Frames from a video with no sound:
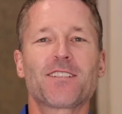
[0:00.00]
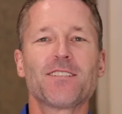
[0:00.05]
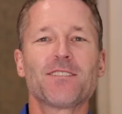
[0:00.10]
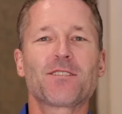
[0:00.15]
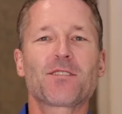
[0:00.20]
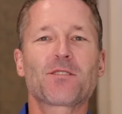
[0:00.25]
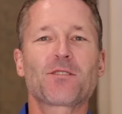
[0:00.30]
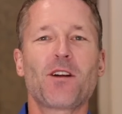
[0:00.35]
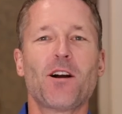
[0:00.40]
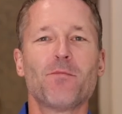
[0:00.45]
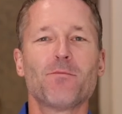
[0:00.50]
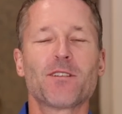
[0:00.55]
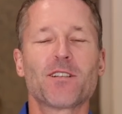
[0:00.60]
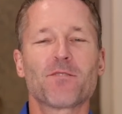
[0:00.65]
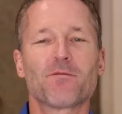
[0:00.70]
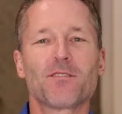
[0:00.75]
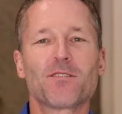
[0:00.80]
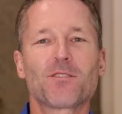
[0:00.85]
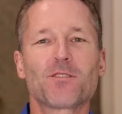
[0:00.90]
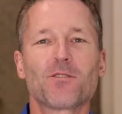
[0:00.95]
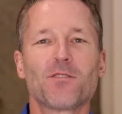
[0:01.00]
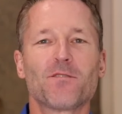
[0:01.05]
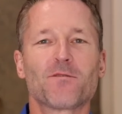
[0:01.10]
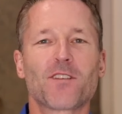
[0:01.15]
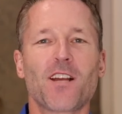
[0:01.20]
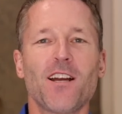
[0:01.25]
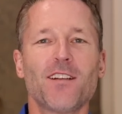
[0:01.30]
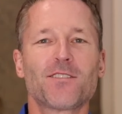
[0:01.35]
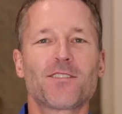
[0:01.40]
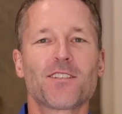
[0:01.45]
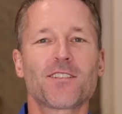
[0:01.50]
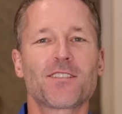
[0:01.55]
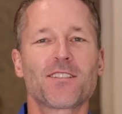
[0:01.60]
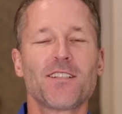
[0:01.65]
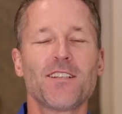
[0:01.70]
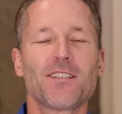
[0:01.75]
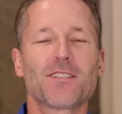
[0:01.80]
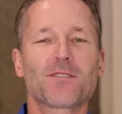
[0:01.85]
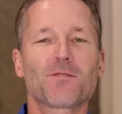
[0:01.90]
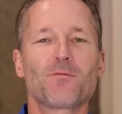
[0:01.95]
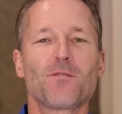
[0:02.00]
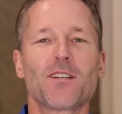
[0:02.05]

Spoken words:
installment of the Tour of Consciousness.